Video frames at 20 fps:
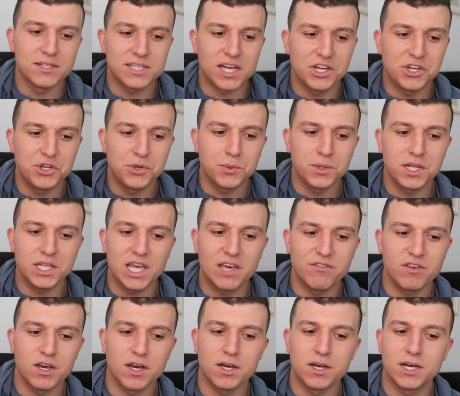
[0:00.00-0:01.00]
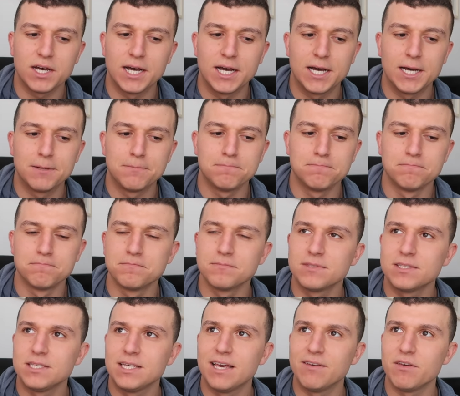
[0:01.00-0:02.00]
this, I do want to give you um,
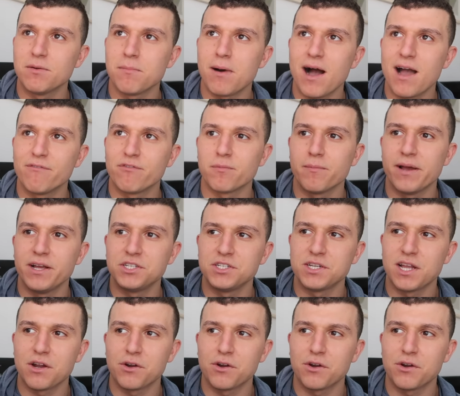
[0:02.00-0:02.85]
give you my information.